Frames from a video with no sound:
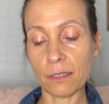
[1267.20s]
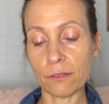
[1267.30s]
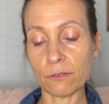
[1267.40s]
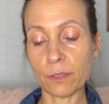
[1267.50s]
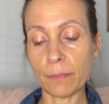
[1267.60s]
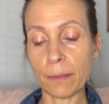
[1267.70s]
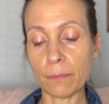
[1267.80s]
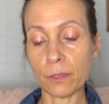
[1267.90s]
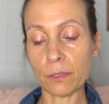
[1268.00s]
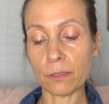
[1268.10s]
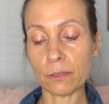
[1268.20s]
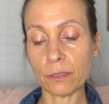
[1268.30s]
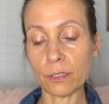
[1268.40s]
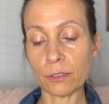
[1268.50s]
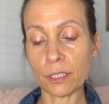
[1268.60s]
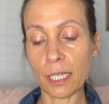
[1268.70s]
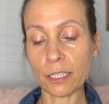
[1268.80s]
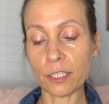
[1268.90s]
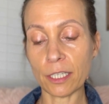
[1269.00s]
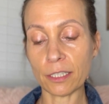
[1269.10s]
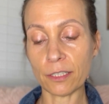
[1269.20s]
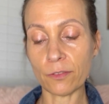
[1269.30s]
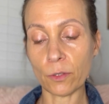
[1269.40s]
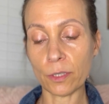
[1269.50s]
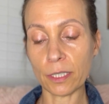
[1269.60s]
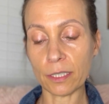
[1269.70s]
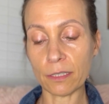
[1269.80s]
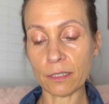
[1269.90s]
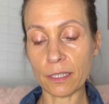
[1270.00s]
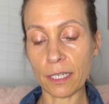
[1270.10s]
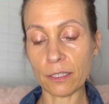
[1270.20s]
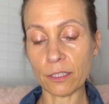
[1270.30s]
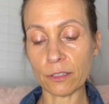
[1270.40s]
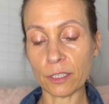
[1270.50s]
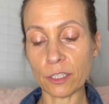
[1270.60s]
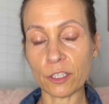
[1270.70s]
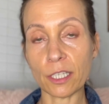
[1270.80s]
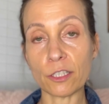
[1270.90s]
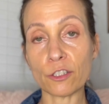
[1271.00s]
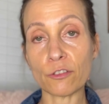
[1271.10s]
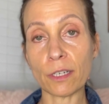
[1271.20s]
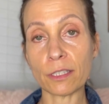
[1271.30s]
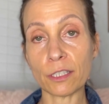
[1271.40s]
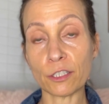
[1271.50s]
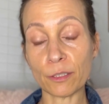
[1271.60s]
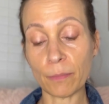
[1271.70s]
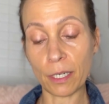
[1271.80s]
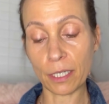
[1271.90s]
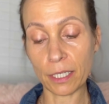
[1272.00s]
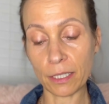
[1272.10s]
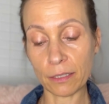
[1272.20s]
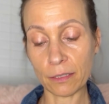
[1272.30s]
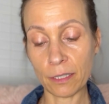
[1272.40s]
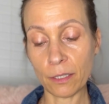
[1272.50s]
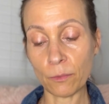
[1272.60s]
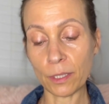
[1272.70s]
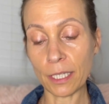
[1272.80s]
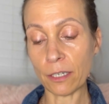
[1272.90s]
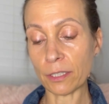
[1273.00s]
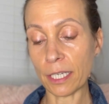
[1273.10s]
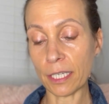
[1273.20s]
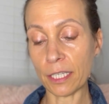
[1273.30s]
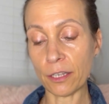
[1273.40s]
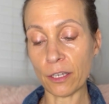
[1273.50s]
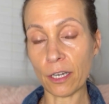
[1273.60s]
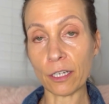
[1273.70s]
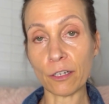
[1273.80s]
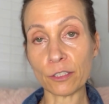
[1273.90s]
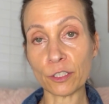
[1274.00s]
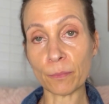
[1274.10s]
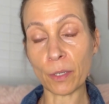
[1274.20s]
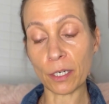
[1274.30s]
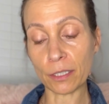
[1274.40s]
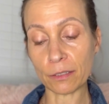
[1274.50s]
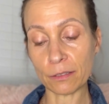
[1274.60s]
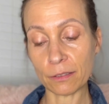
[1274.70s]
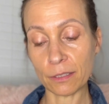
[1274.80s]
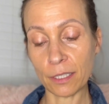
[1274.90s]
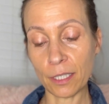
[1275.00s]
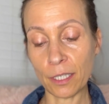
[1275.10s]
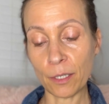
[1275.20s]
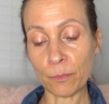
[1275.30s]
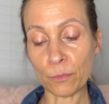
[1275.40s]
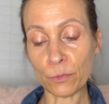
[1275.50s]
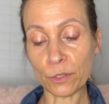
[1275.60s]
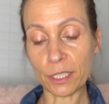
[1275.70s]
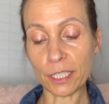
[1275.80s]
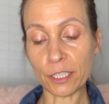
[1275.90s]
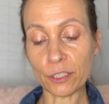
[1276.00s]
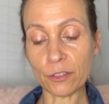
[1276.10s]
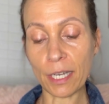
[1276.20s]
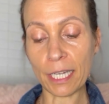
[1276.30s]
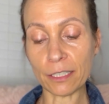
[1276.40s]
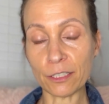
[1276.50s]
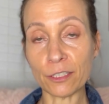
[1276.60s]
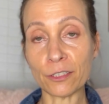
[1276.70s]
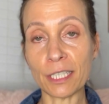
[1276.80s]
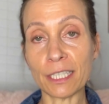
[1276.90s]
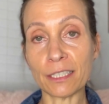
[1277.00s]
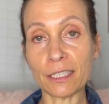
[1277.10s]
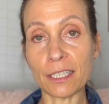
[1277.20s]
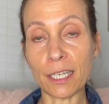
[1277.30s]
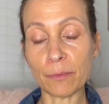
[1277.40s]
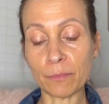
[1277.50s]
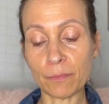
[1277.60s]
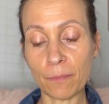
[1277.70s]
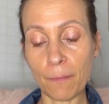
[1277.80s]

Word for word: Remember your digestive organs that nourish and strengthen your body without any thought on your part, breathing your gratitude into them.